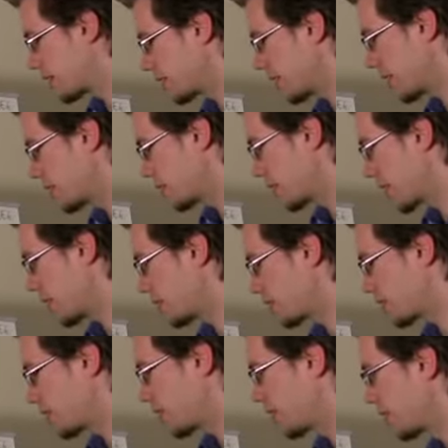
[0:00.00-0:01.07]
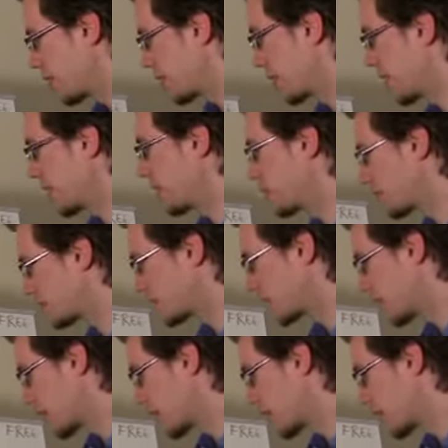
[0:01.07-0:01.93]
these lines would have certain note names.